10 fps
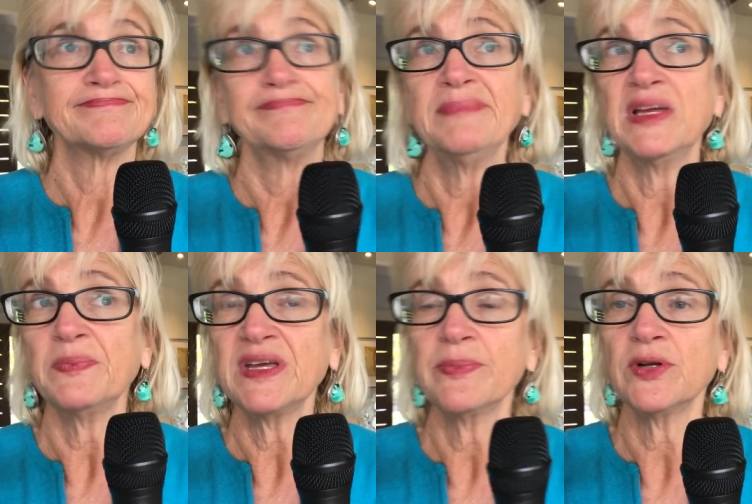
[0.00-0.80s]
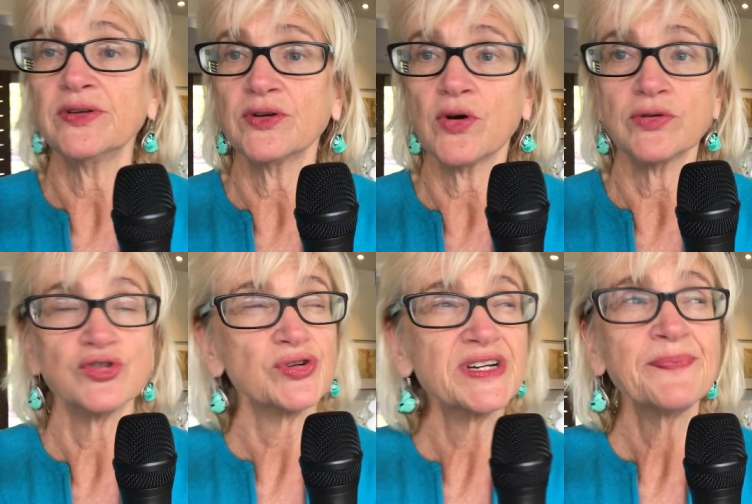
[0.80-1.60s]
meet people in the
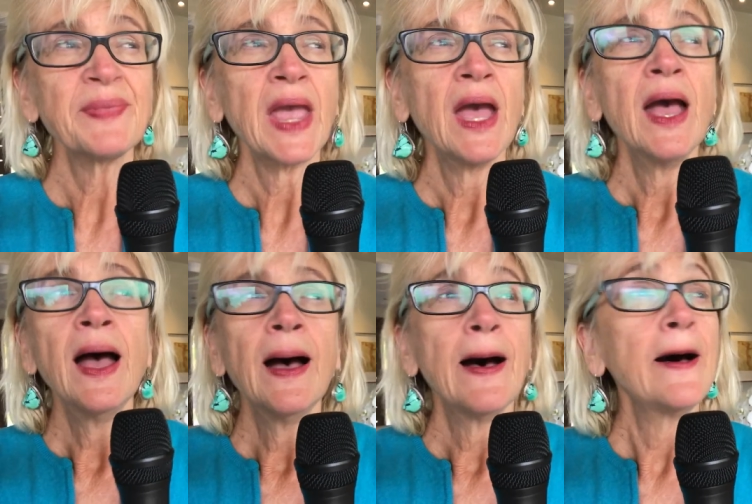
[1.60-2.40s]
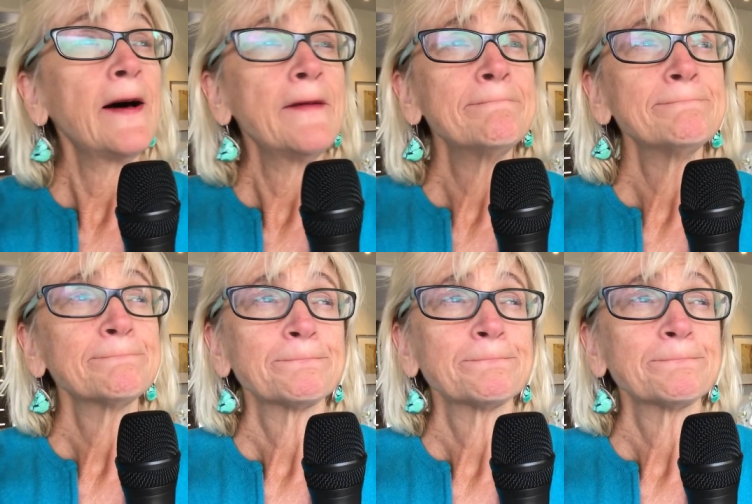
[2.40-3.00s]
grocery. And